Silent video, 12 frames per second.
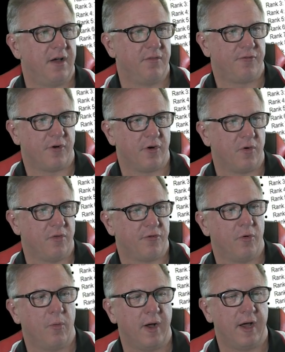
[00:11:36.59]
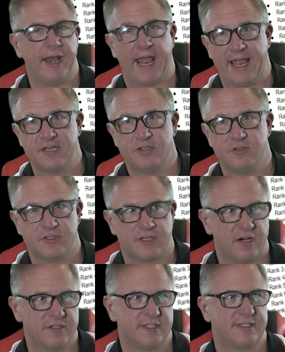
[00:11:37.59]
for 1 and 2
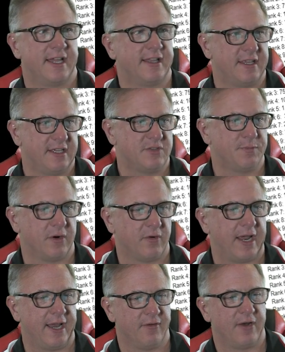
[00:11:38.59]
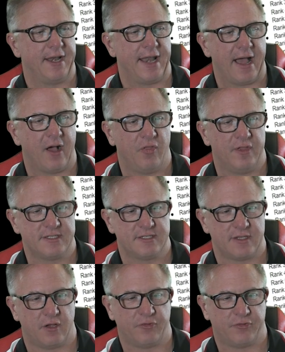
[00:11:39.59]
stars just like this, but right now this
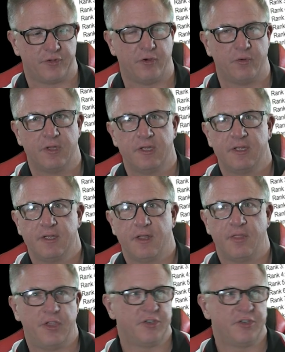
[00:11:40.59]
is also the